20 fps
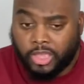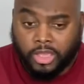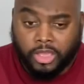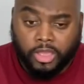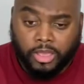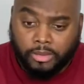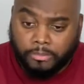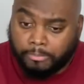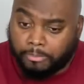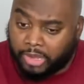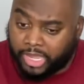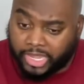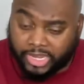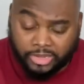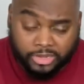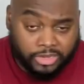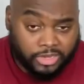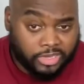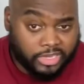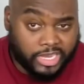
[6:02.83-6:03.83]
But
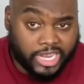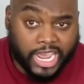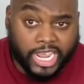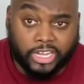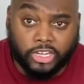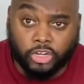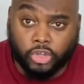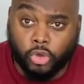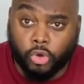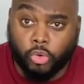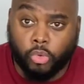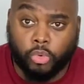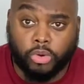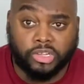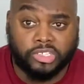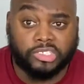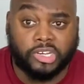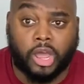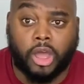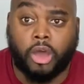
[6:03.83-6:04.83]
that dude
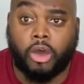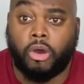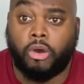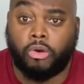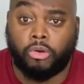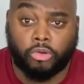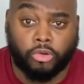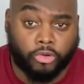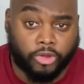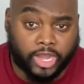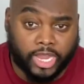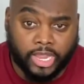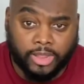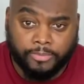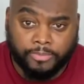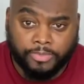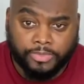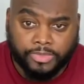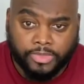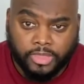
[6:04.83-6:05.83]
was hungry.
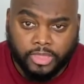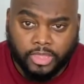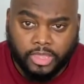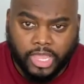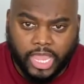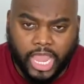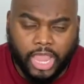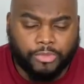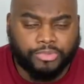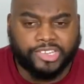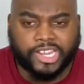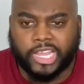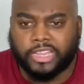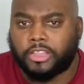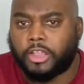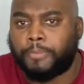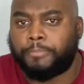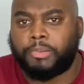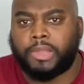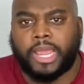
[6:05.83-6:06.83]
He was out
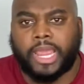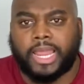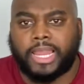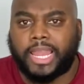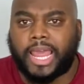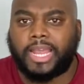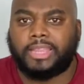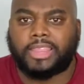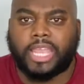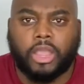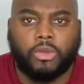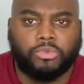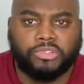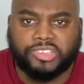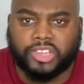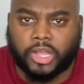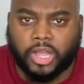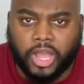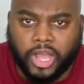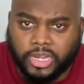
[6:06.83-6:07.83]
there playing like they was
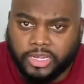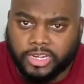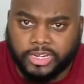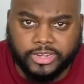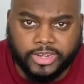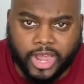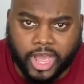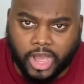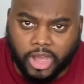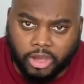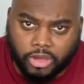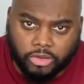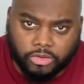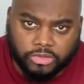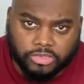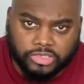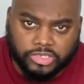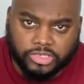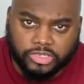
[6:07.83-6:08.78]
the underdogs.